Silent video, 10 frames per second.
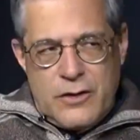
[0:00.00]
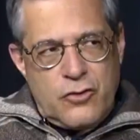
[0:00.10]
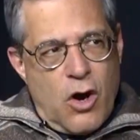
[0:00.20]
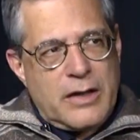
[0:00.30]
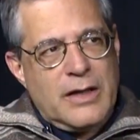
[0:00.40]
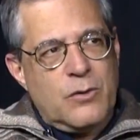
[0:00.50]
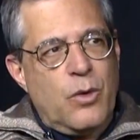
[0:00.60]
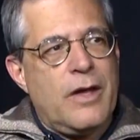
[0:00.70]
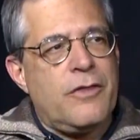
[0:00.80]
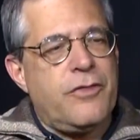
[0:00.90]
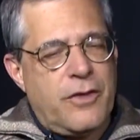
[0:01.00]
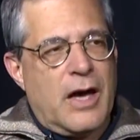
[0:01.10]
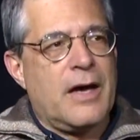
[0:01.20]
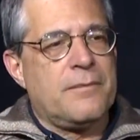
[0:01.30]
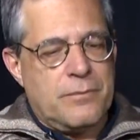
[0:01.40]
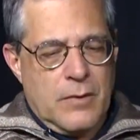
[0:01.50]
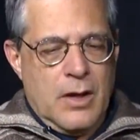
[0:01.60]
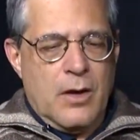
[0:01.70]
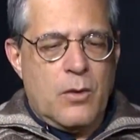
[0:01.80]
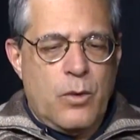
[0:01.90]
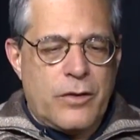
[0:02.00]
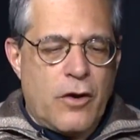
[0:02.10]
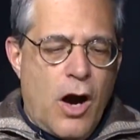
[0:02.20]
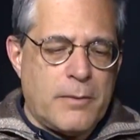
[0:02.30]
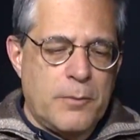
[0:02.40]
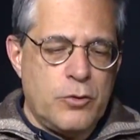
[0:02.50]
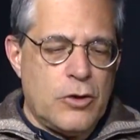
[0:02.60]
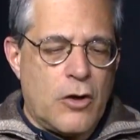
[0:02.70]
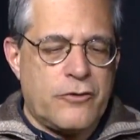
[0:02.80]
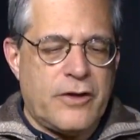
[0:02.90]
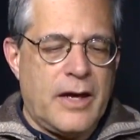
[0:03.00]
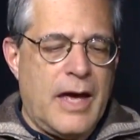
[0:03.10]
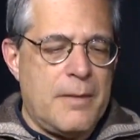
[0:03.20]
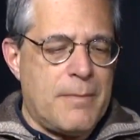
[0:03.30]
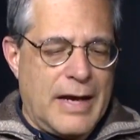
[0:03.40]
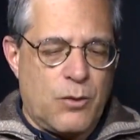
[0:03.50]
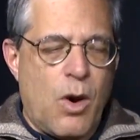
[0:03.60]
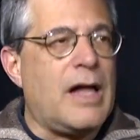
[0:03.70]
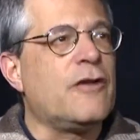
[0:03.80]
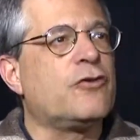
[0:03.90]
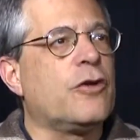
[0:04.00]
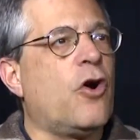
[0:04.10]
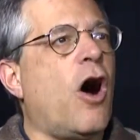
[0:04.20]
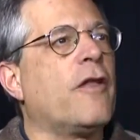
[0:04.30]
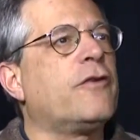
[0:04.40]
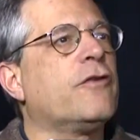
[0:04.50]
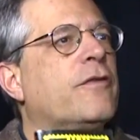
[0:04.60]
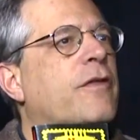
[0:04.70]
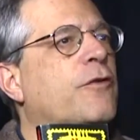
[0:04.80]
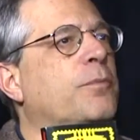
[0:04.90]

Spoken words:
talking with with Carmen Boullosa and Mike Wallace, who are the authors of this